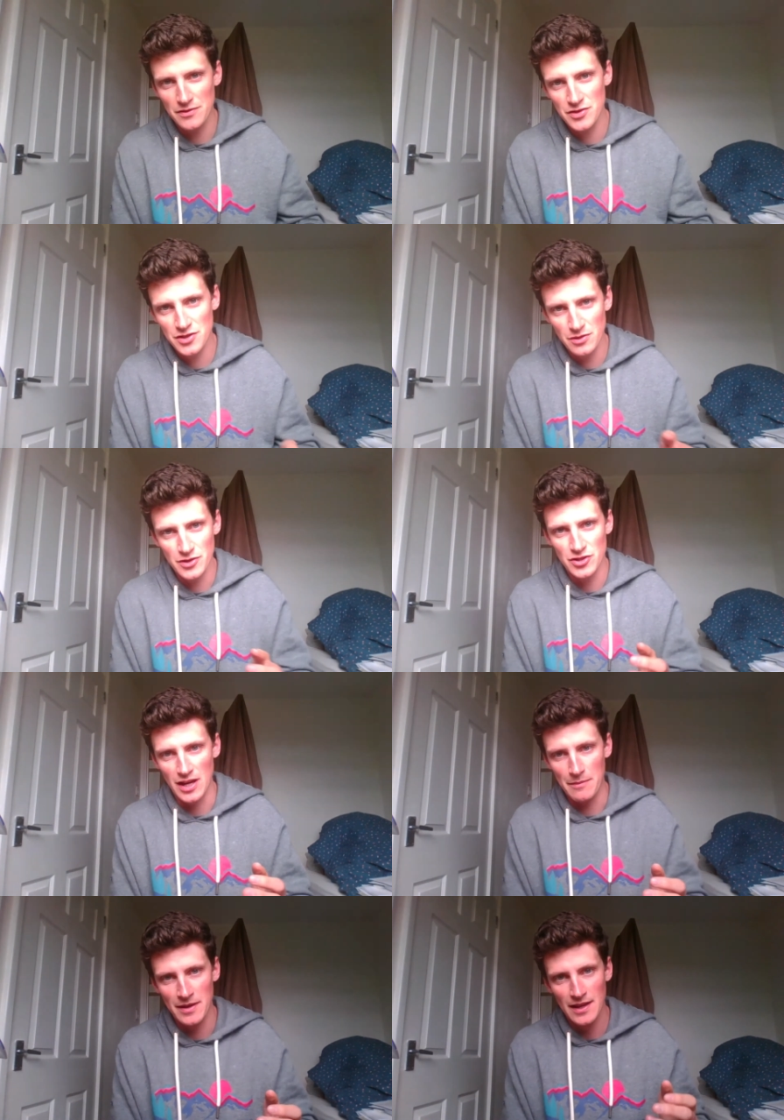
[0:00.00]

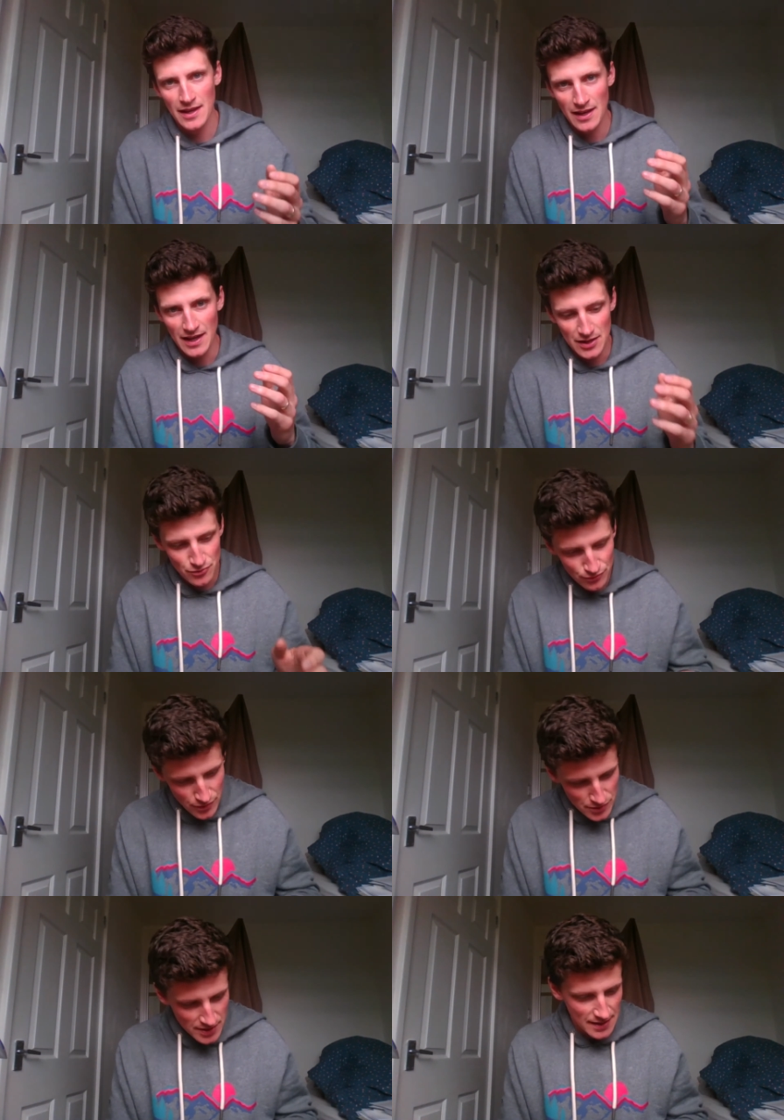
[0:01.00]
stewardship is
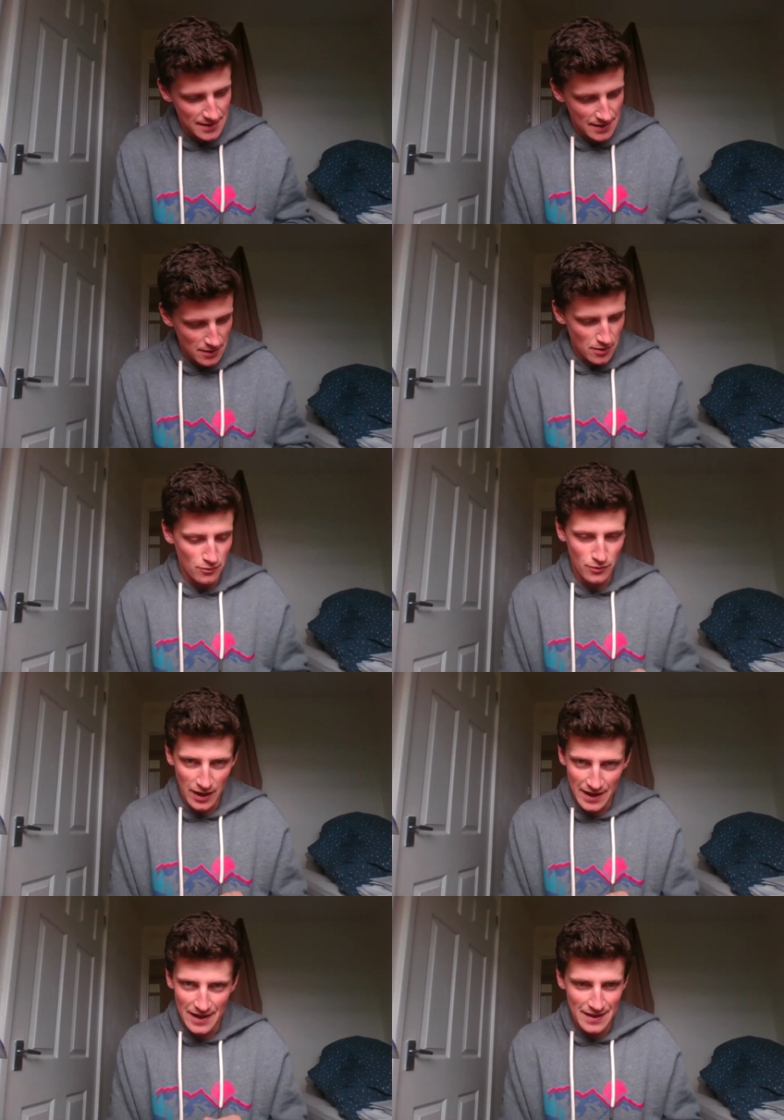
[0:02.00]
rooted
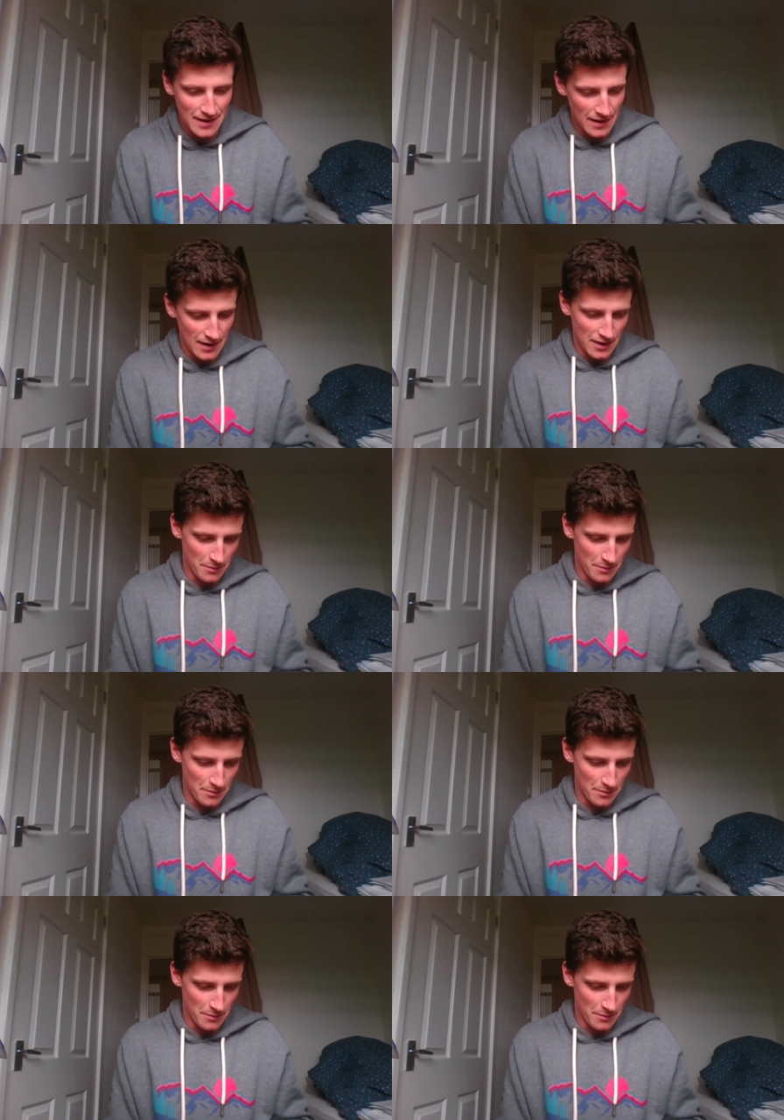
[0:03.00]
right in the